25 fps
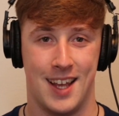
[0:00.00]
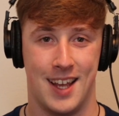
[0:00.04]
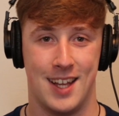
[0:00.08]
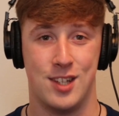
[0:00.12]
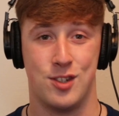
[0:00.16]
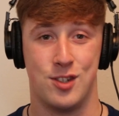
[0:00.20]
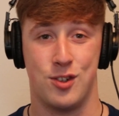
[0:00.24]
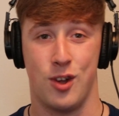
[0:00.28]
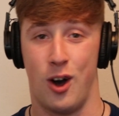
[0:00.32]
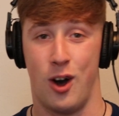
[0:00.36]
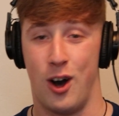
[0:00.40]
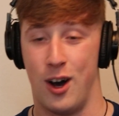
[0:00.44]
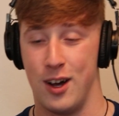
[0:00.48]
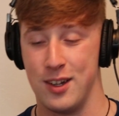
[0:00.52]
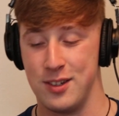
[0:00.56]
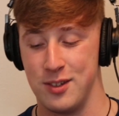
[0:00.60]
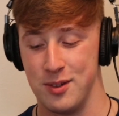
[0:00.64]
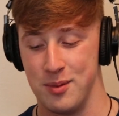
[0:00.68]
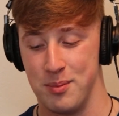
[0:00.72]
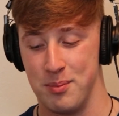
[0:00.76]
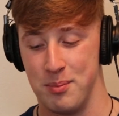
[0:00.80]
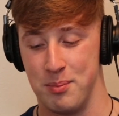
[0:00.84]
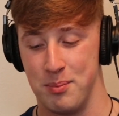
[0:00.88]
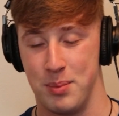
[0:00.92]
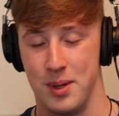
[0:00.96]
is
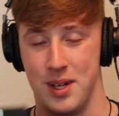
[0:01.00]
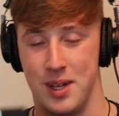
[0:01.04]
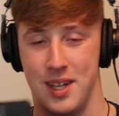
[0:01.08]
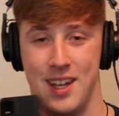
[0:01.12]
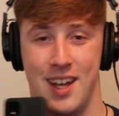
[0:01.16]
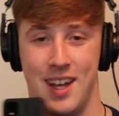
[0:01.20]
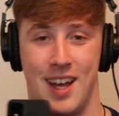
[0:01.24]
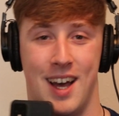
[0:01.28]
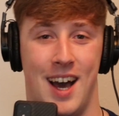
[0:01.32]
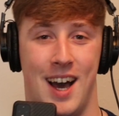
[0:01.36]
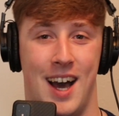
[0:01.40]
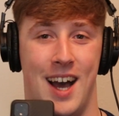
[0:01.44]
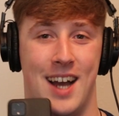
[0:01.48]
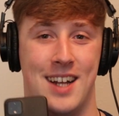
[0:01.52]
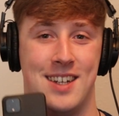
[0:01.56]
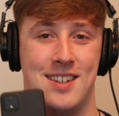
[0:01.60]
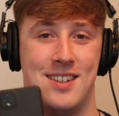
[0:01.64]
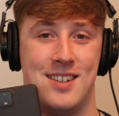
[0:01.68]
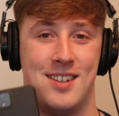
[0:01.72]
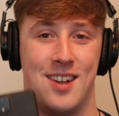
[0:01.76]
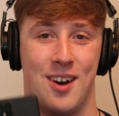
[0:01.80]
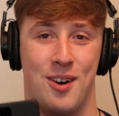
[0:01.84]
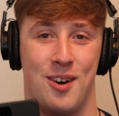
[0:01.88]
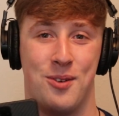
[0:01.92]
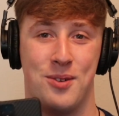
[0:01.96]
awesome, but I
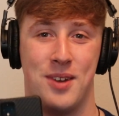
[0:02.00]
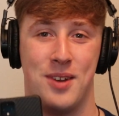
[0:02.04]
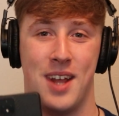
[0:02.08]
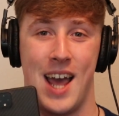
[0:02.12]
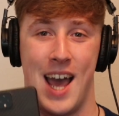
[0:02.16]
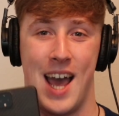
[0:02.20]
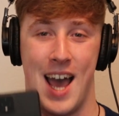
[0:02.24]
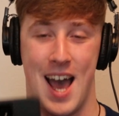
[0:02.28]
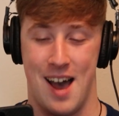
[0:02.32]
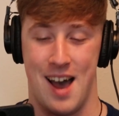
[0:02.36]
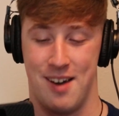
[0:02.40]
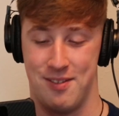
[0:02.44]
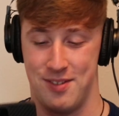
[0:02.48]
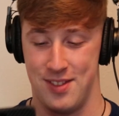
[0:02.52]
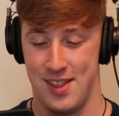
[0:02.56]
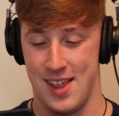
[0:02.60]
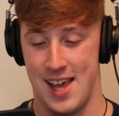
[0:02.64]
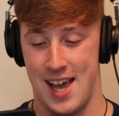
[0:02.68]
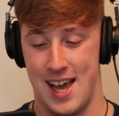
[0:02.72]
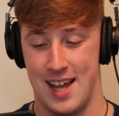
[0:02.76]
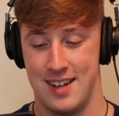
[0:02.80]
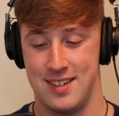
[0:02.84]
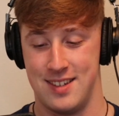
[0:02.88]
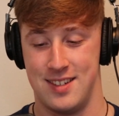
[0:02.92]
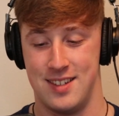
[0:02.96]
don't have
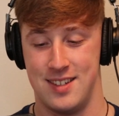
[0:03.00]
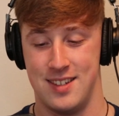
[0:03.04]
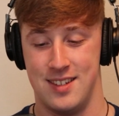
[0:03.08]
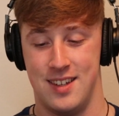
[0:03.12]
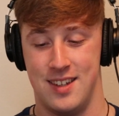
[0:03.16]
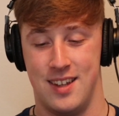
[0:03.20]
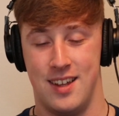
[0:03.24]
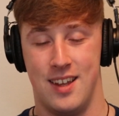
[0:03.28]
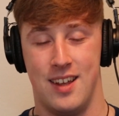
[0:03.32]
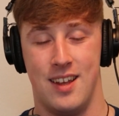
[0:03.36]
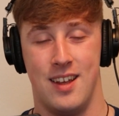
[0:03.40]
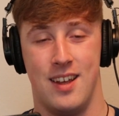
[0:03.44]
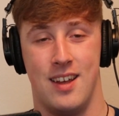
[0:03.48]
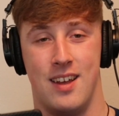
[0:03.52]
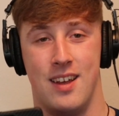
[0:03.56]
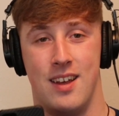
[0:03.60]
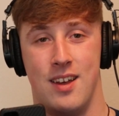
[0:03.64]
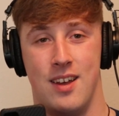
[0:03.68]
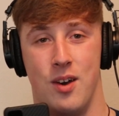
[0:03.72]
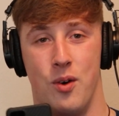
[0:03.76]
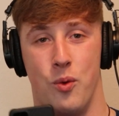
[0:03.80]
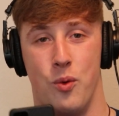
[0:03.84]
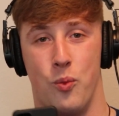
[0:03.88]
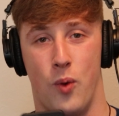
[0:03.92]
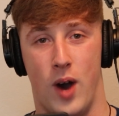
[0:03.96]
that
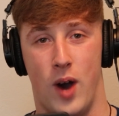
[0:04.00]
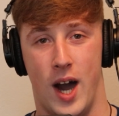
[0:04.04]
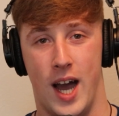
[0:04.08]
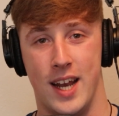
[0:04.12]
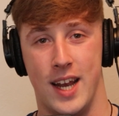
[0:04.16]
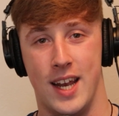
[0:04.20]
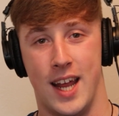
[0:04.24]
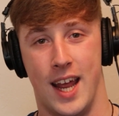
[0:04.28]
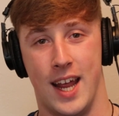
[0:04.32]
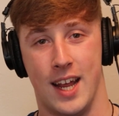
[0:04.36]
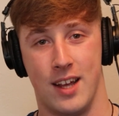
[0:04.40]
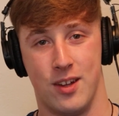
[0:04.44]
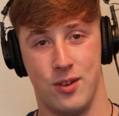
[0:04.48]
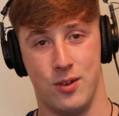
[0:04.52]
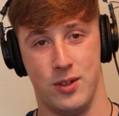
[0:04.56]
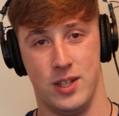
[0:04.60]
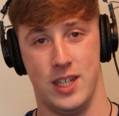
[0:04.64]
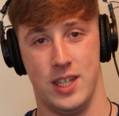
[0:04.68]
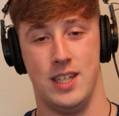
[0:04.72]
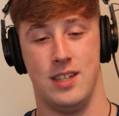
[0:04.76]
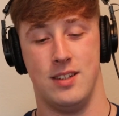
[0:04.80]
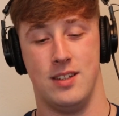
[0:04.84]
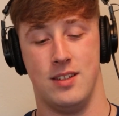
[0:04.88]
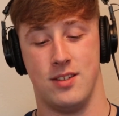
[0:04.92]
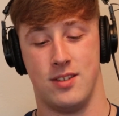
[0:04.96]
wide angle
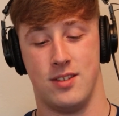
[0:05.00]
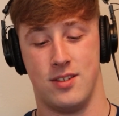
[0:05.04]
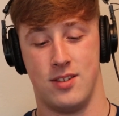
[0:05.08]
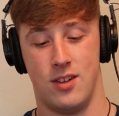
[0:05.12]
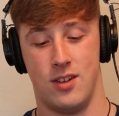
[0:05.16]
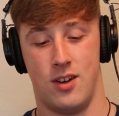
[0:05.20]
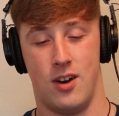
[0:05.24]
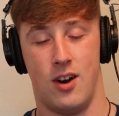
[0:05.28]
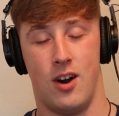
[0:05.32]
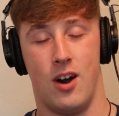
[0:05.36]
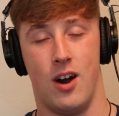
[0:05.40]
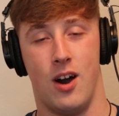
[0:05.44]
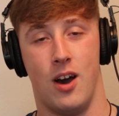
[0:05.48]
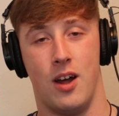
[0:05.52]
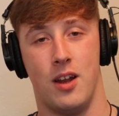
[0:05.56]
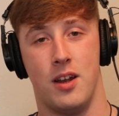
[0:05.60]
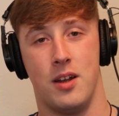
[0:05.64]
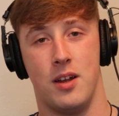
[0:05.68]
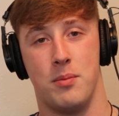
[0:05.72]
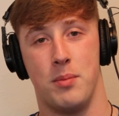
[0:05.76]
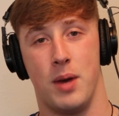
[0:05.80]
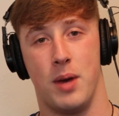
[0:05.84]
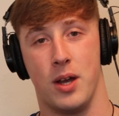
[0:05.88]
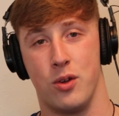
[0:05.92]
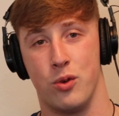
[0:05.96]
lens
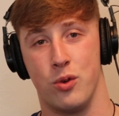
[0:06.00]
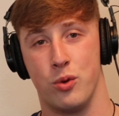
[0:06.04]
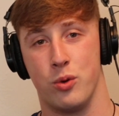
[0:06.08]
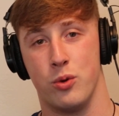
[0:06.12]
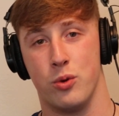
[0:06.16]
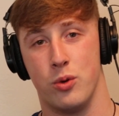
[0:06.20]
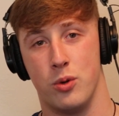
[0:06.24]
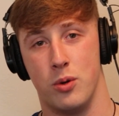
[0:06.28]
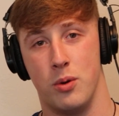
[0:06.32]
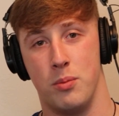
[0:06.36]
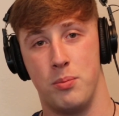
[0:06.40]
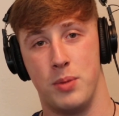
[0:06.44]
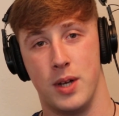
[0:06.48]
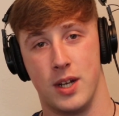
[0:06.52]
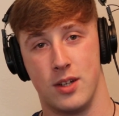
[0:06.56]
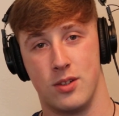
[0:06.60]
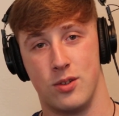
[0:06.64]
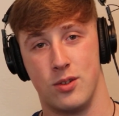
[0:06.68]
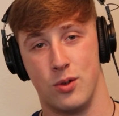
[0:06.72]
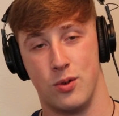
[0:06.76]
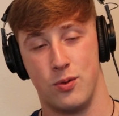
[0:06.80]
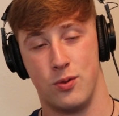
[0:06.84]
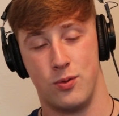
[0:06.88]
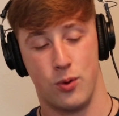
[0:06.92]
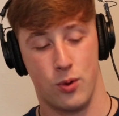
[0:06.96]
on my Google
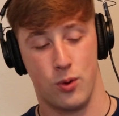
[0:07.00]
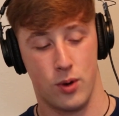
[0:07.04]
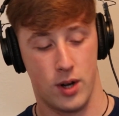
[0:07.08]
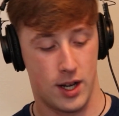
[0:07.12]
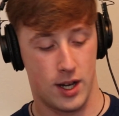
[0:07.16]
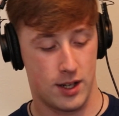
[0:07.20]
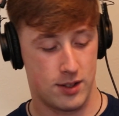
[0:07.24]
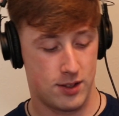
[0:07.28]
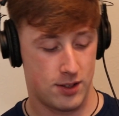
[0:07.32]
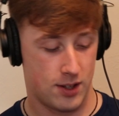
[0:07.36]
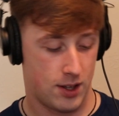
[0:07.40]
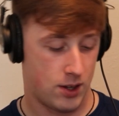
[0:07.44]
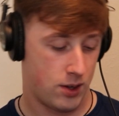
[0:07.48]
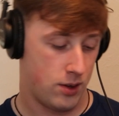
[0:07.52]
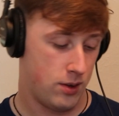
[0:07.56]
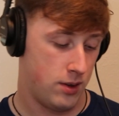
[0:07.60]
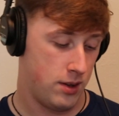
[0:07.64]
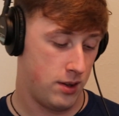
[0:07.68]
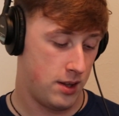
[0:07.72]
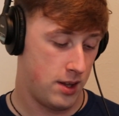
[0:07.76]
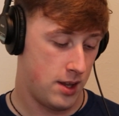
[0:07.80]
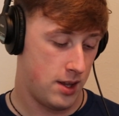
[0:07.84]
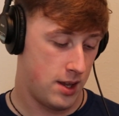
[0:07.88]
Pixel 4 XL.